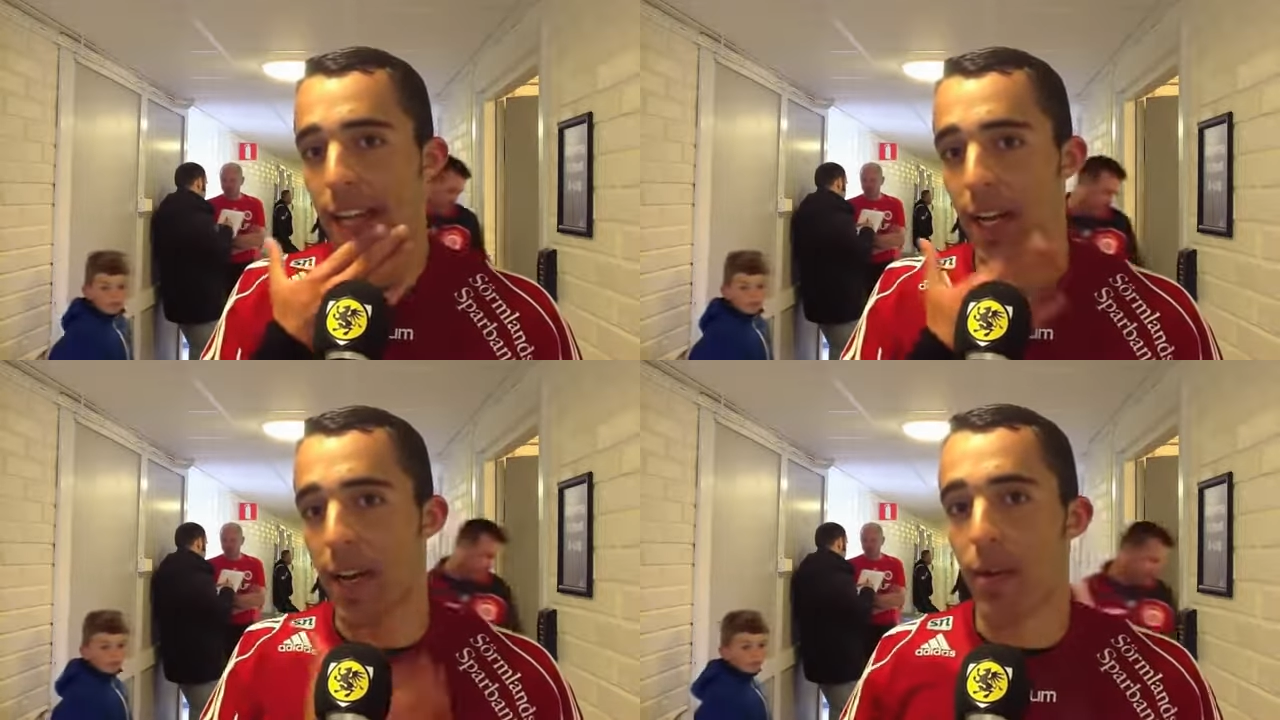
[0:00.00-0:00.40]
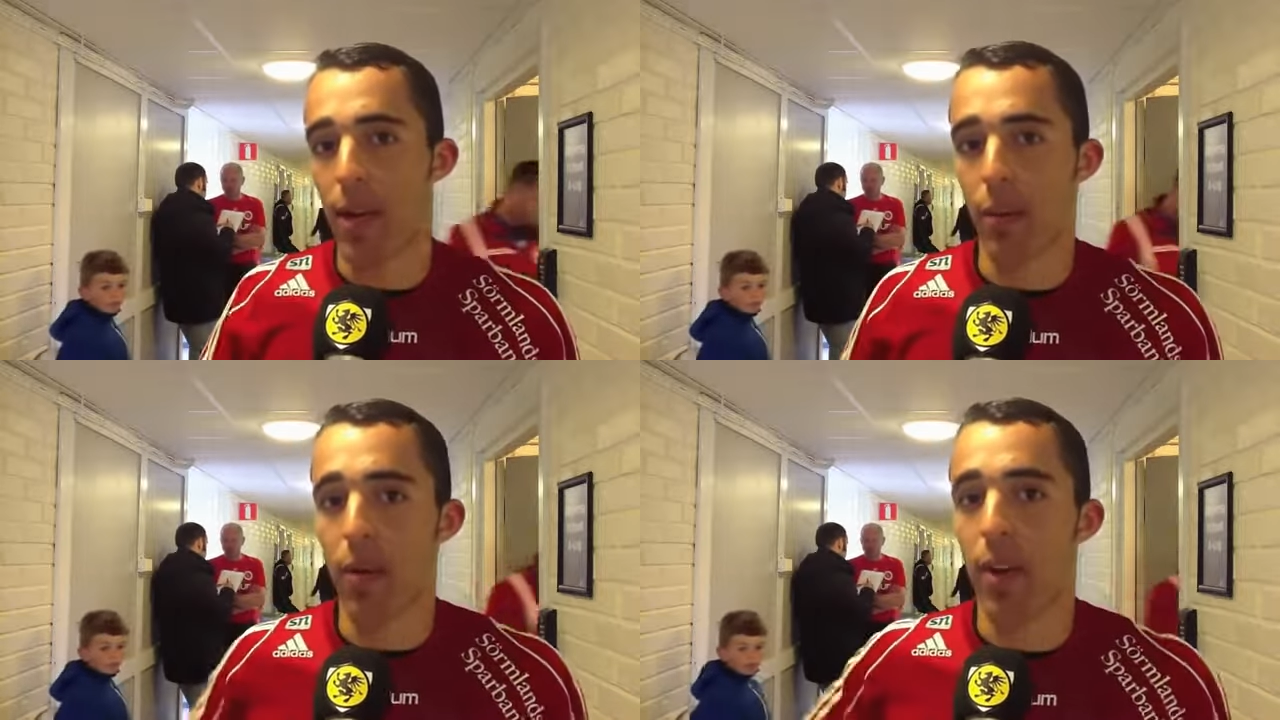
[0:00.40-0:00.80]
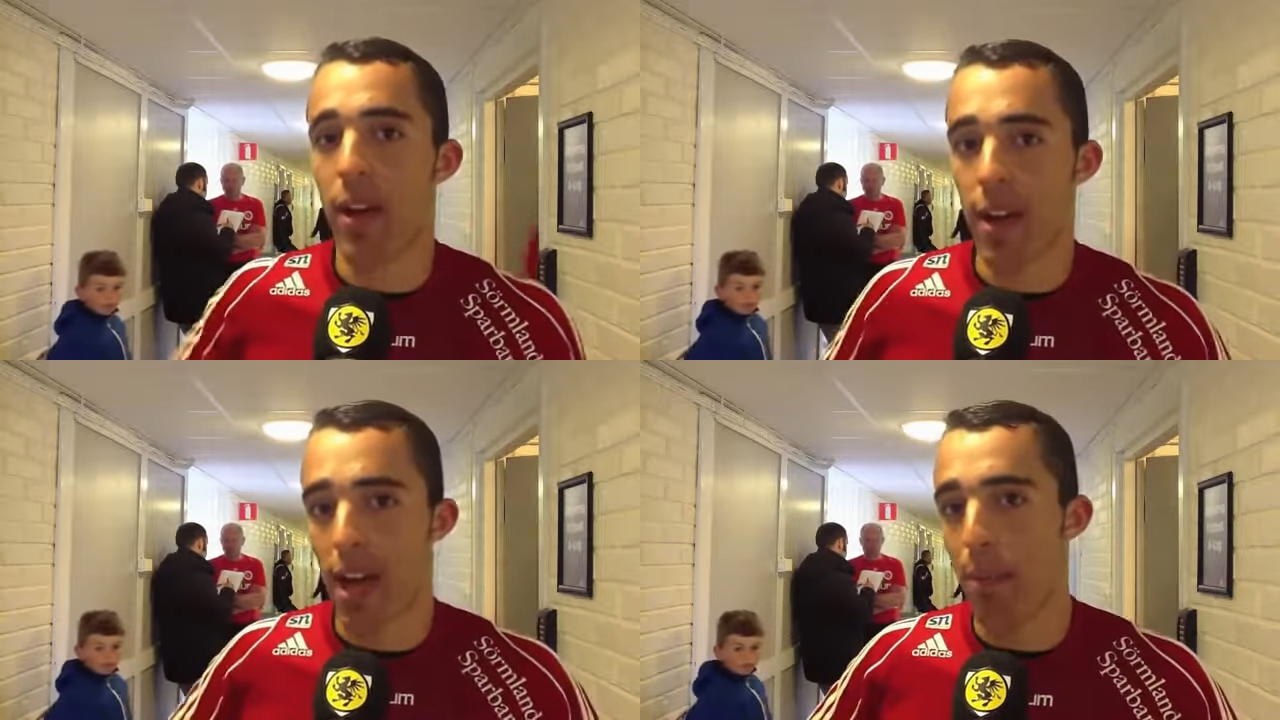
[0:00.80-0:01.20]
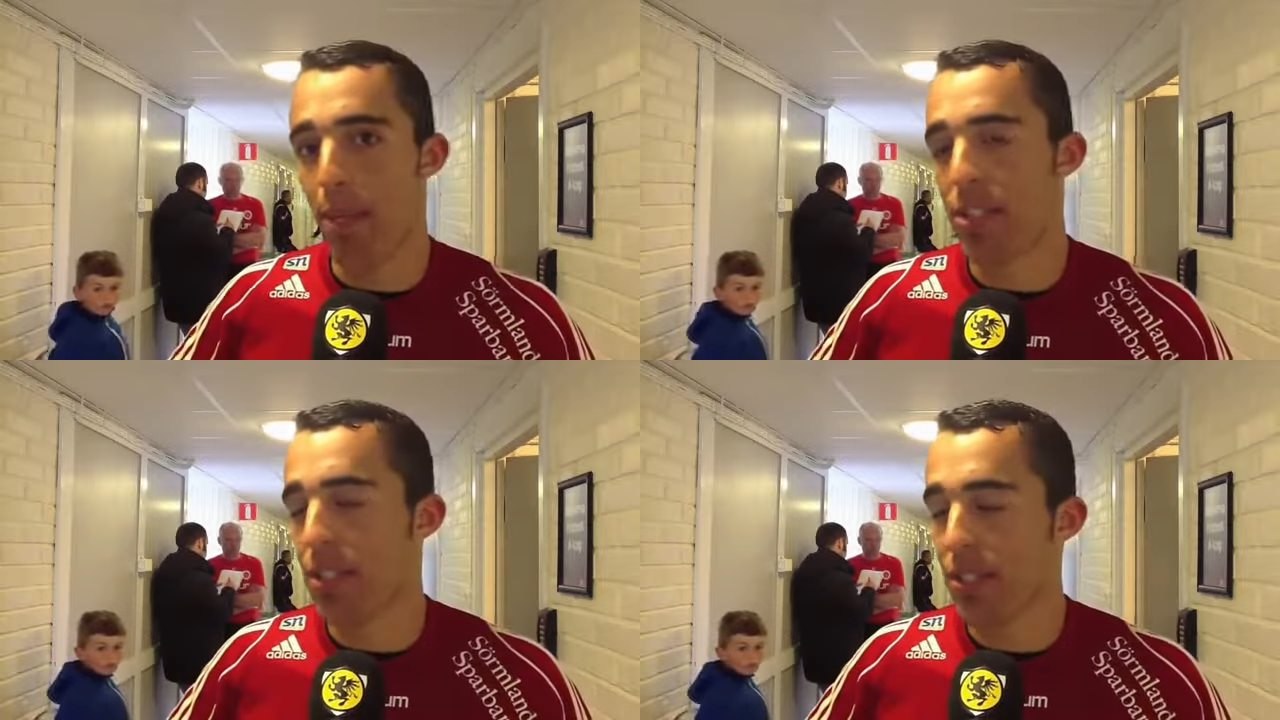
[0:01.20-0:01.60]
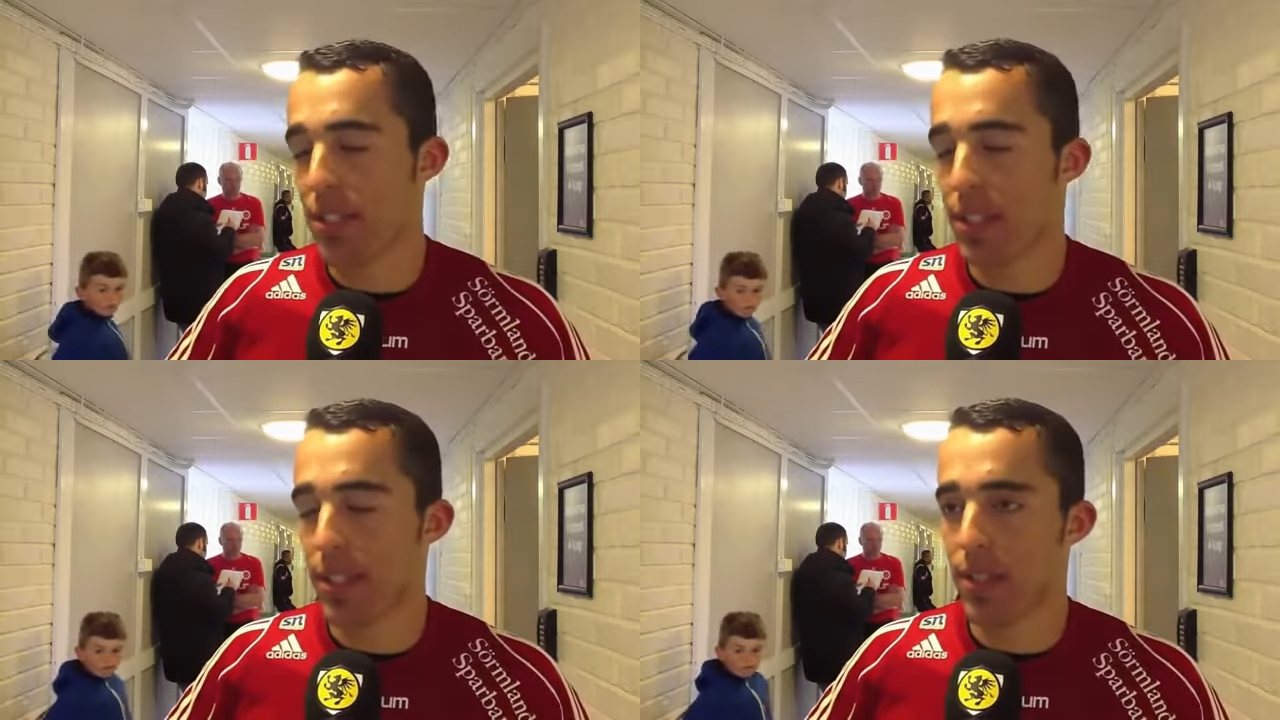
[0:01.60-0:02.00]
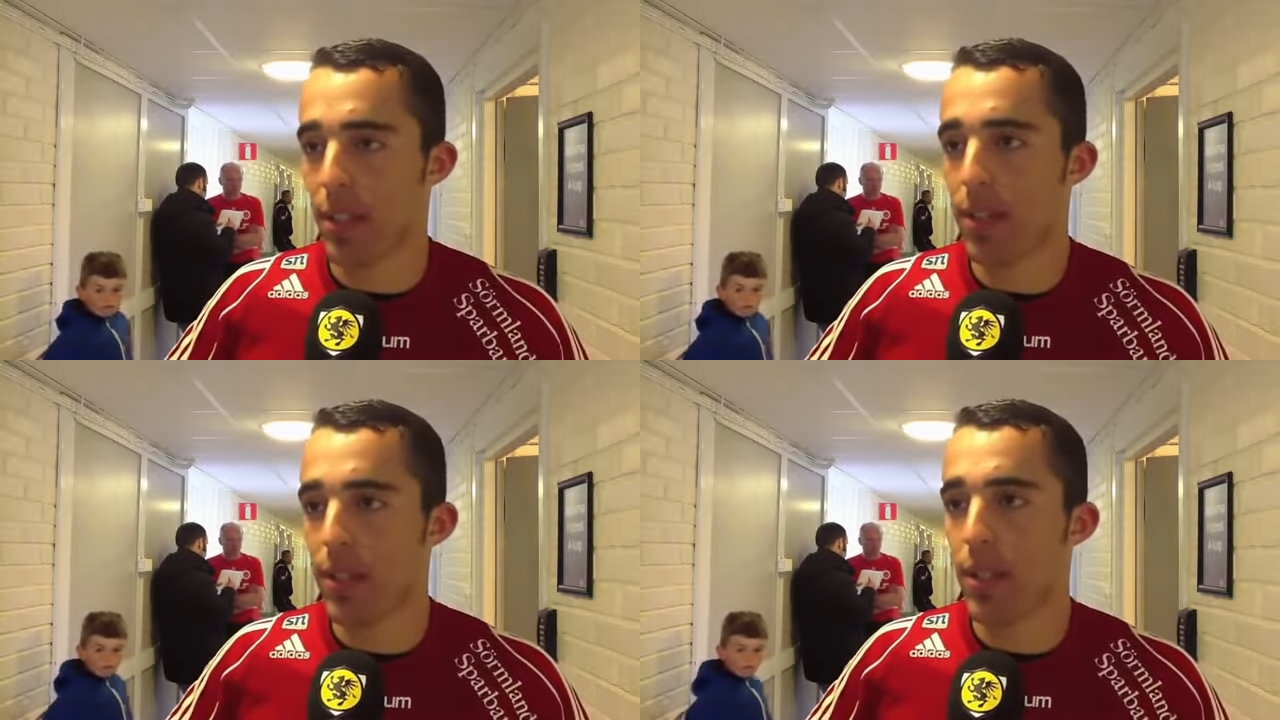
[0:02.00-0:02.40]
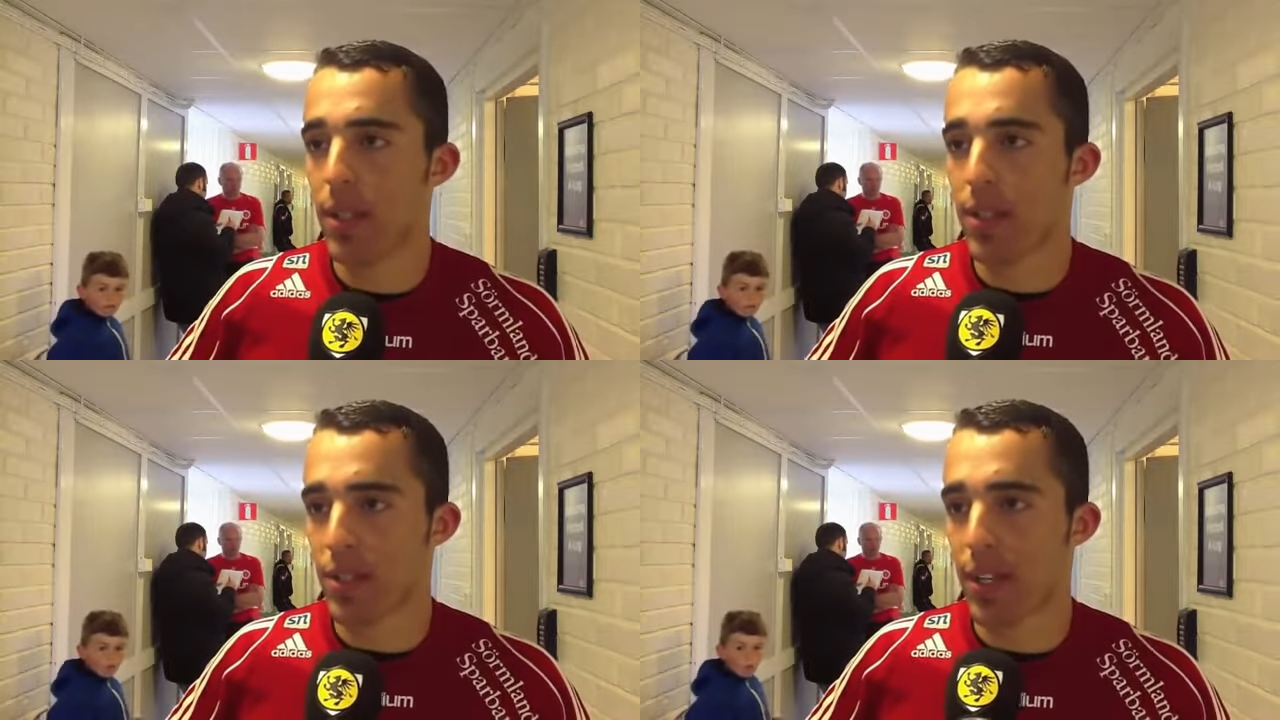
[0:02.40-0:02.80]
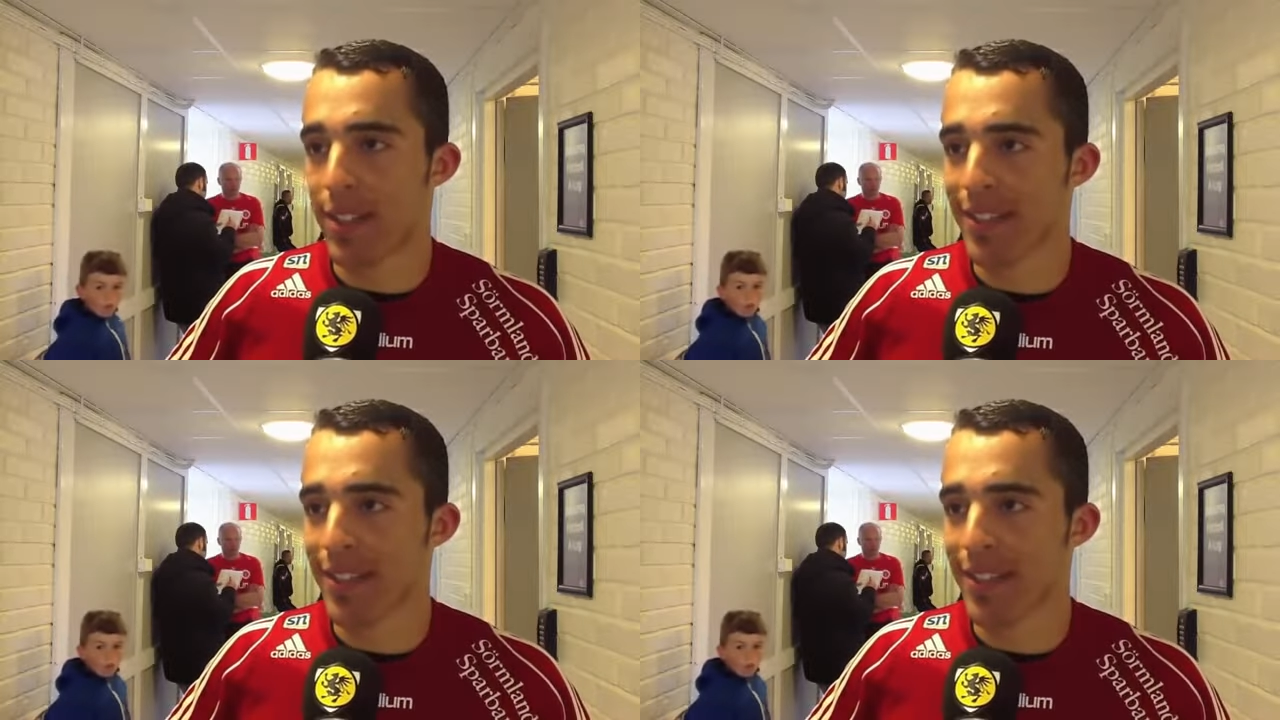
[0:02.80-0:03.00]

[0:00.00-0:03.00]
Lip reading: and we're ambitious. So it's good.